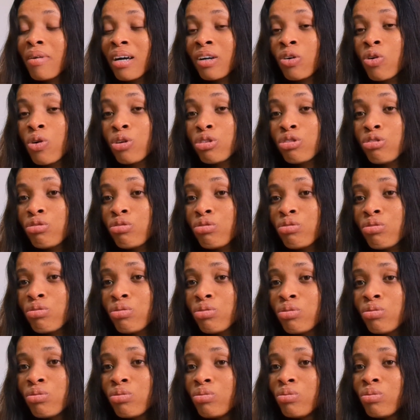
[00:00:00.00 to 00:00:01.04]
go
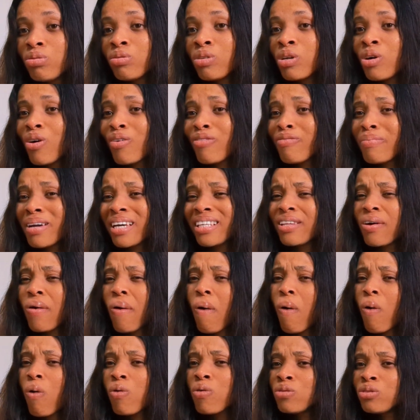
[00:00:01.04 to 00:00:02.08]
to government
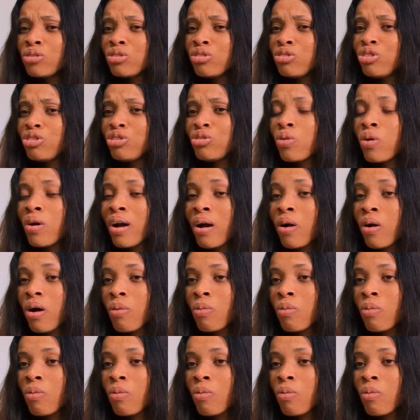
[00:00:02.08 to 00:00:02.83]
owned you know